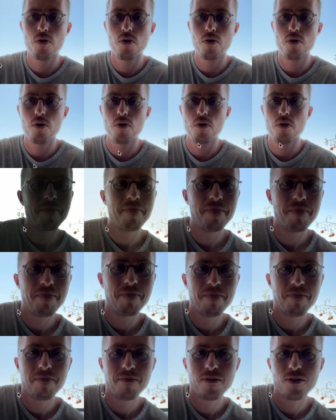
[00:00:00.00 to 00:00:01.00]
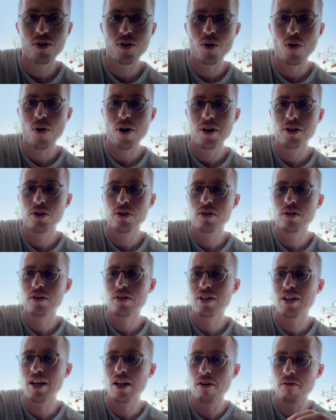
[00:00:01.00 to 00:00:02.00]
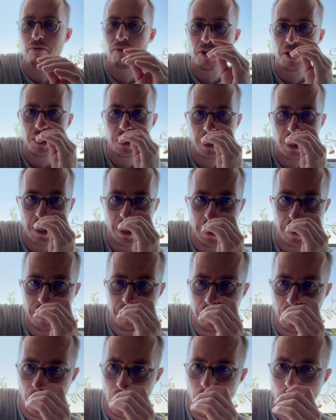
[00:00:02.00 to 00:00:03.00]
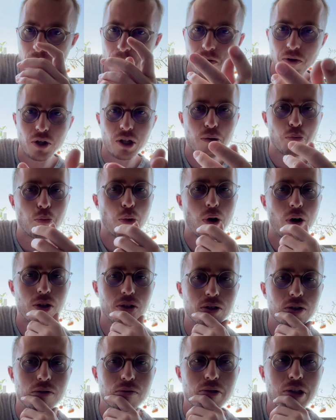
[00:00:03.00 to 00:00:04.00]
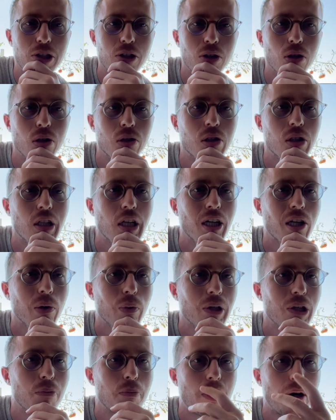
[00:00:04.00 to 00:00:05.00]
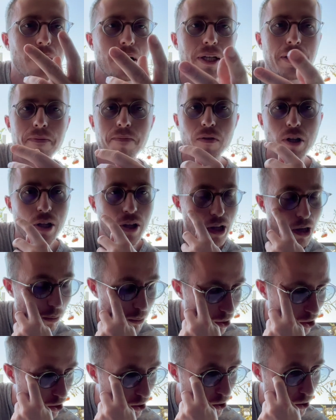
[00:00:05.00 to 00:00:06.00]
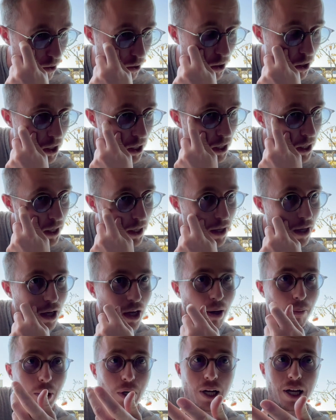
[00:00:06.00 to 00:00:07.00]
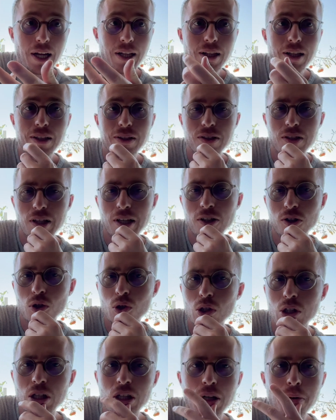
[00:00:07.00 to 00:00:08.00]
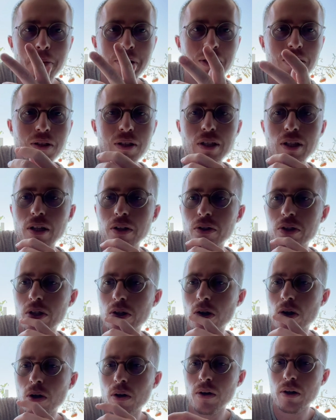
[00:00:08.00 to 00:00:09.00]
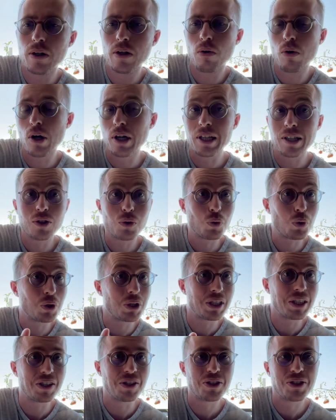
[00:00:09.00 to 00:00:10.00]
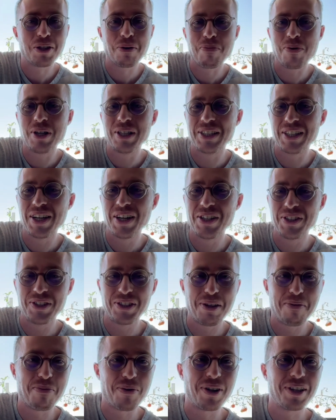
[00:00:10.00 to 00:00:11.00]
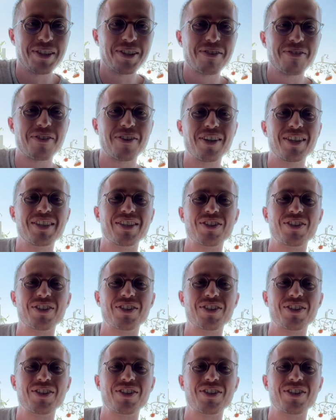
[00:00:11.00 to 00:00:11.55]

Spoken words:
Okay, so I just kind of finished it. You can pause the video to kind of read about it, and I'm gonna analyze the entry. I mean the TLDR. Well, I guess we'll see. The summary is gonna summarize for us.